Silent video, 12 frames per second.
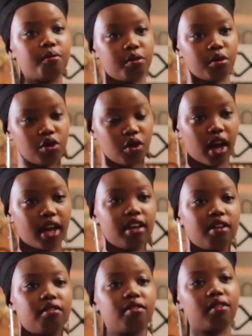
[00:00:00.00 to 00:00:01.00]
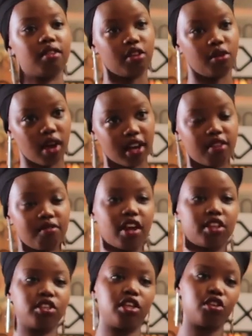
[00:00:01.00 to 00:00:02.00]
put the Ugandan
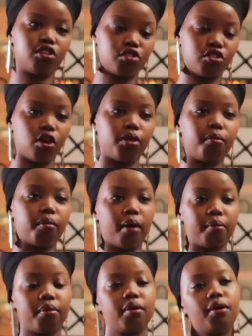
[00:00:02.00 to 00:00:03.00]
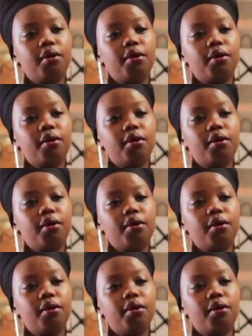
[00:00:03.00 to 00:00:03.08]
fashion industry on the map,